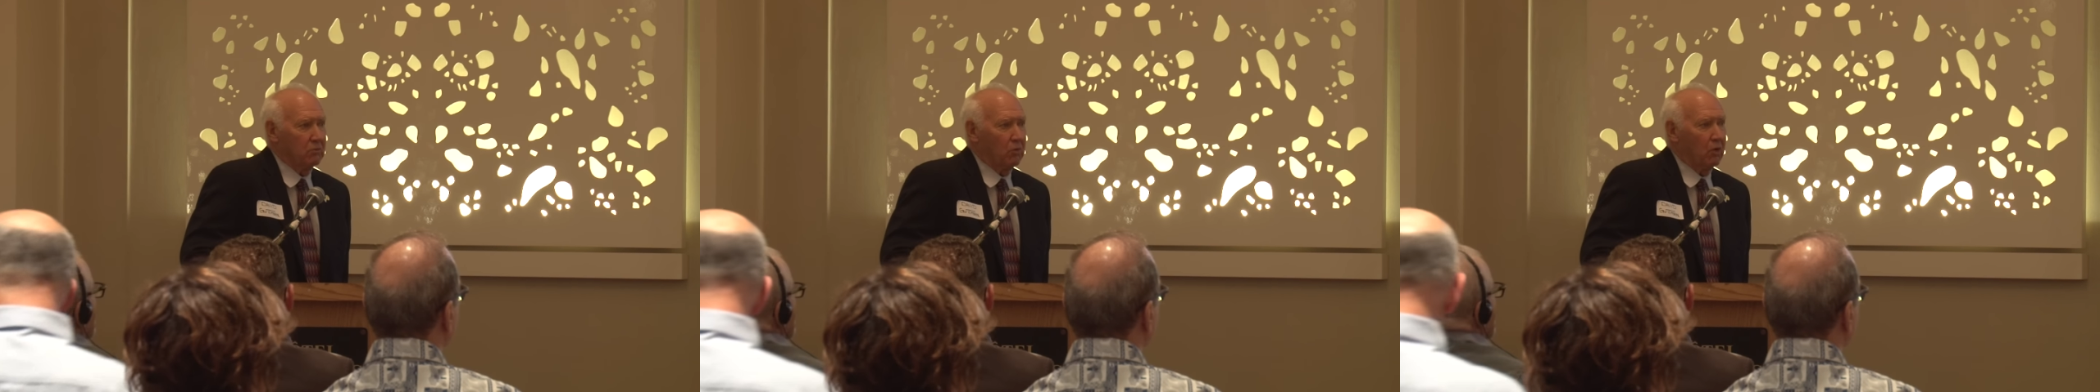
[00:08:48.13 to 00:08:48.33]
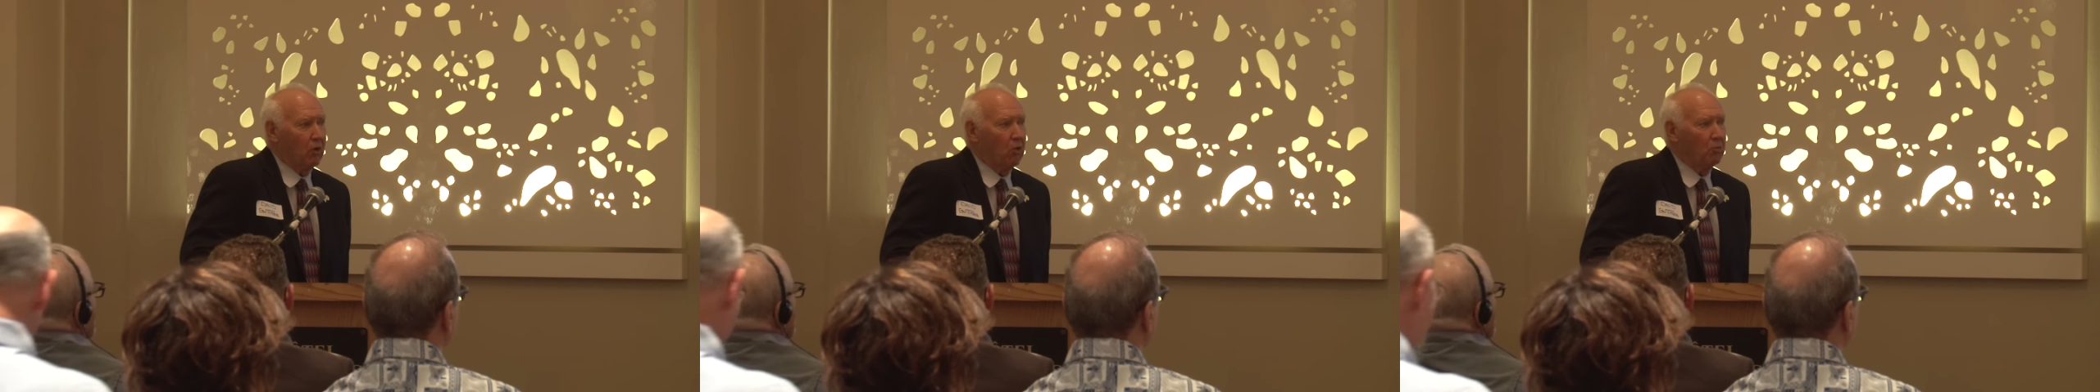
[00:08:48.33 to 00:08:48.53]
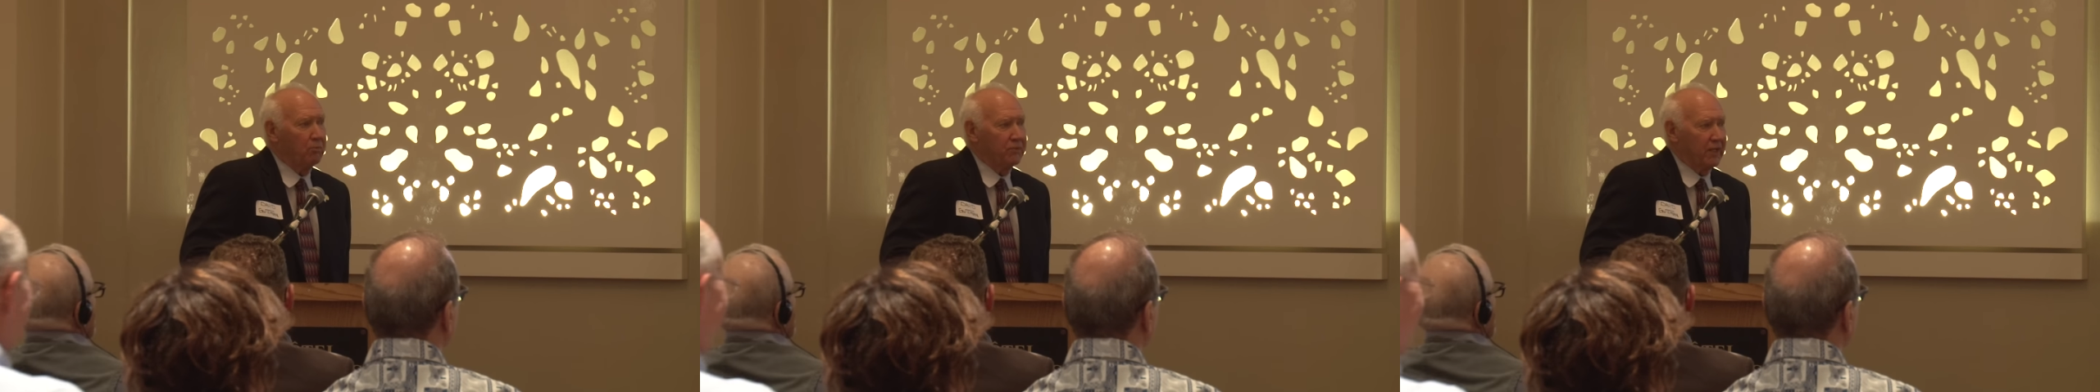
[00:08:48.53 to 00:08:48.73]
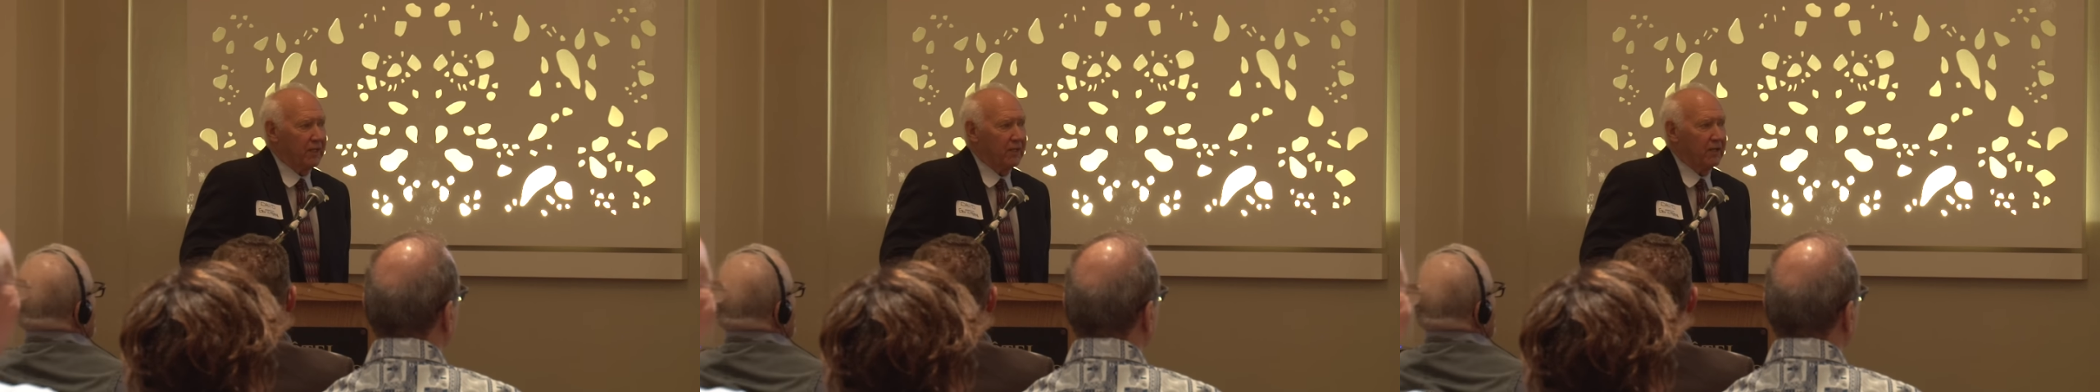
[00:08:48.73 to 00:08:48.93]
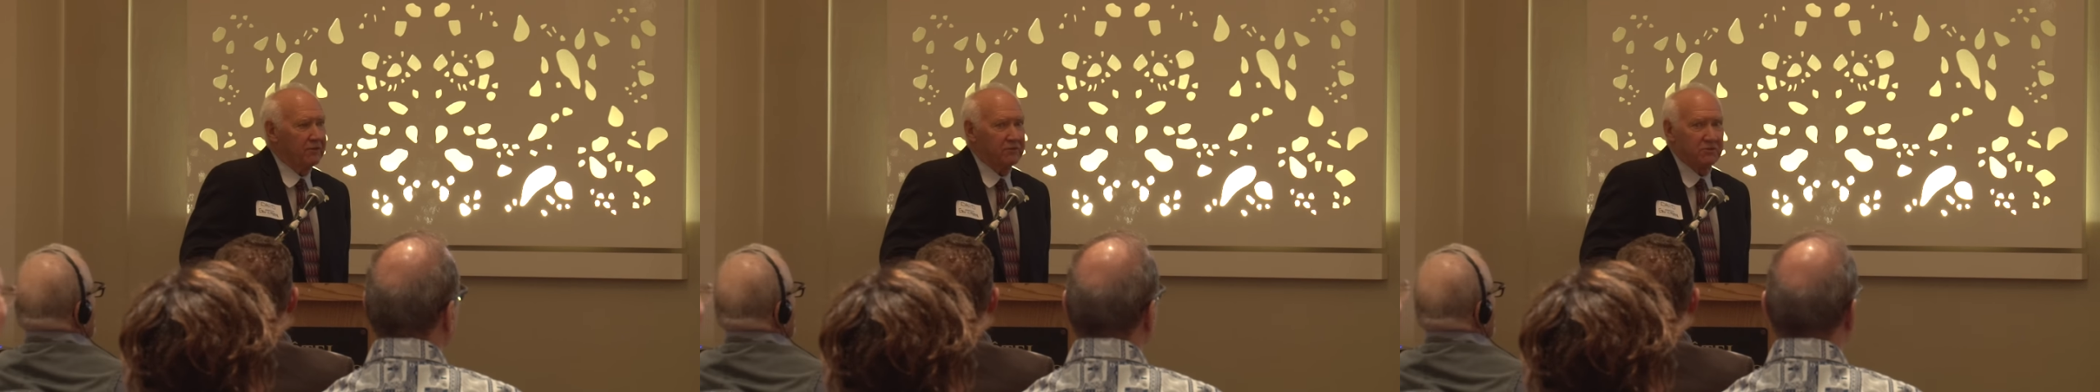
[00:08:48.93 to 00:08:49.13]
hope
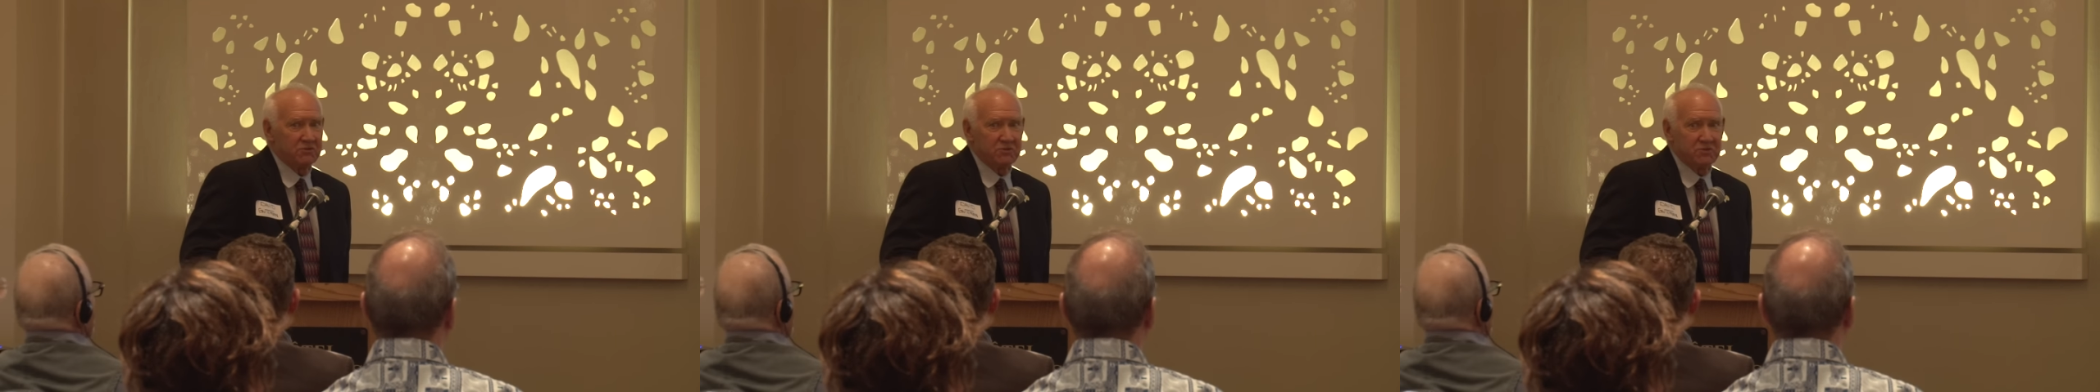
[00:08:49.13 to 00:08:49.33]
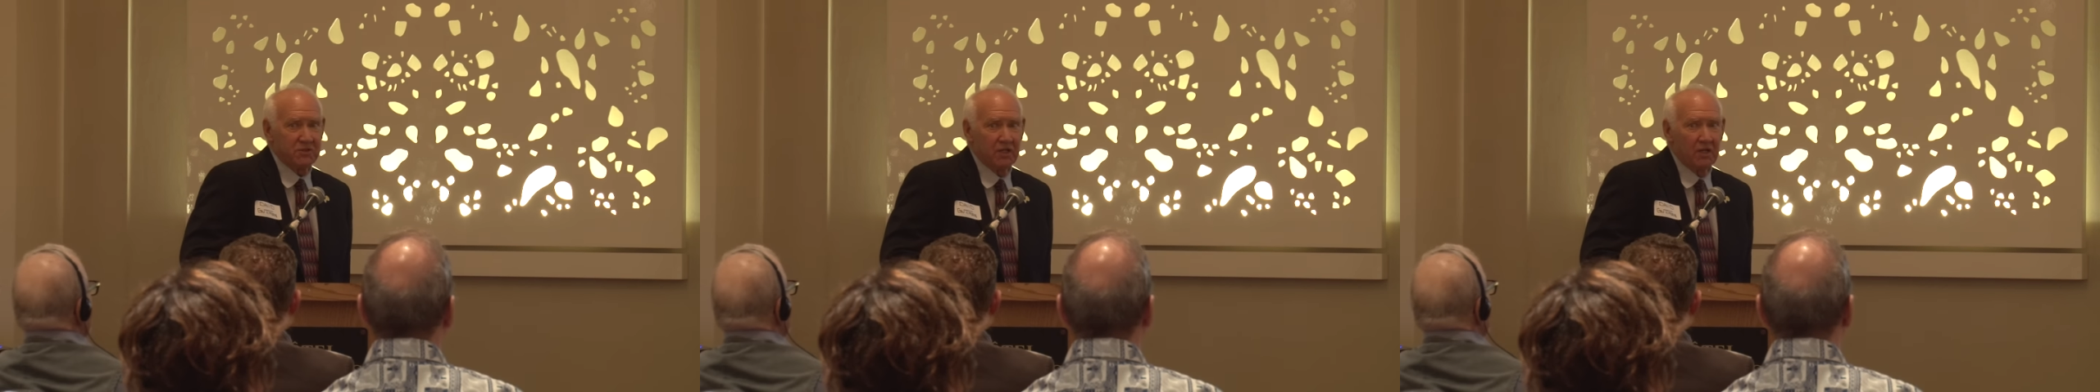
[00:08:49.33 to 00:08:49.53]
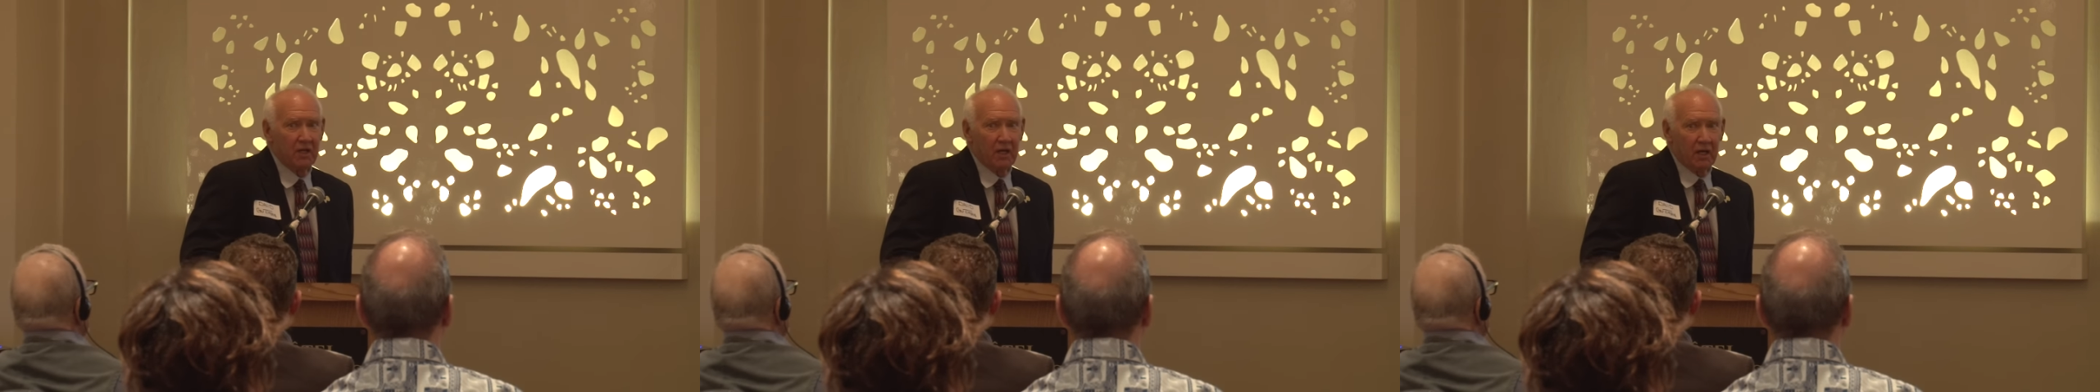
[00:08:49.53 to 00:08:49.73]
that others